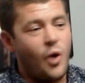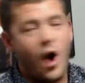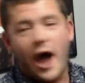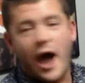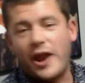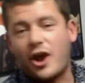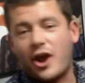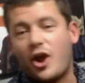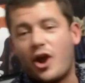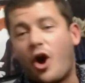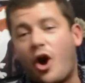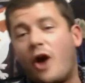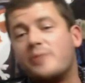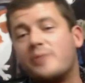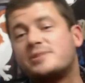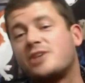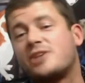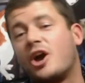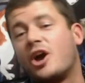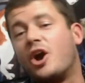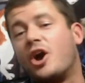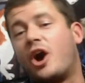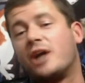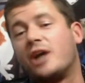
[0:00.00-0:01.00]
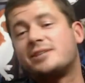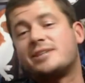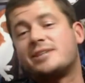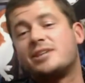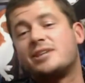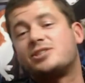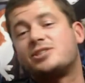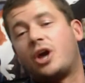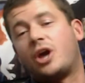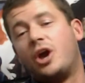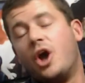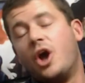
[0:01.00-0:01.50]
why don't I
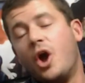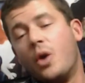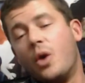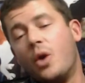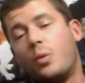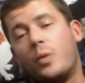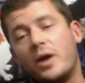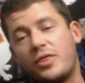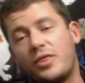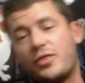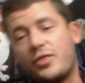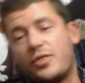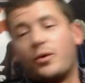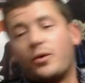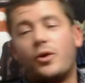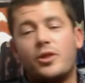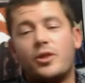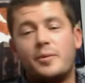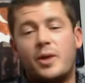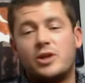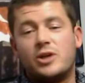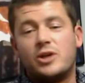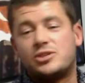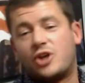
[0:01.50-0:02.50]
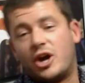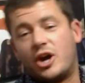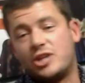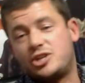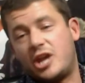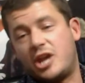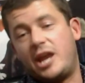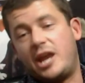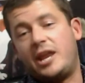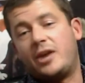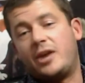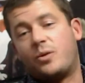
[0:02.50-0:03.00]
said we thought the most
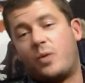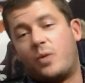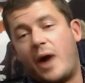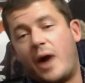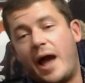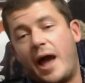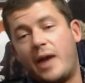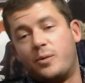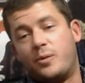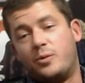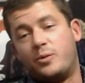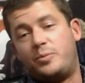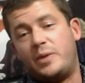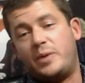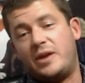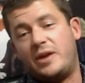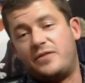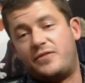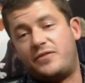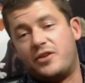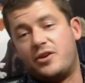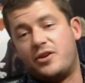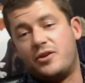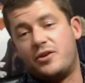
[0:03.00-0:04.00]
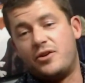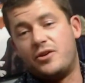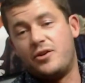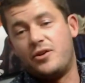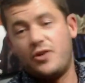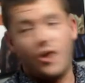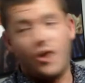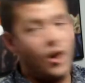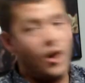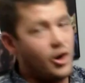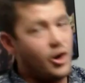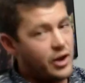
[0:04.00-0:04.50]
hygienic way would be for
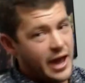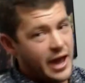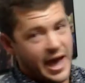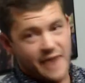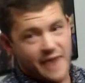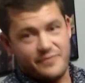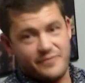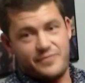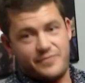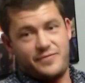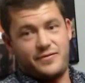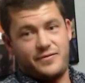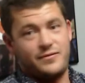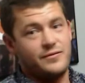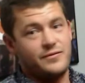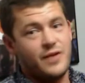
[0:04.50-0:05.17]
not have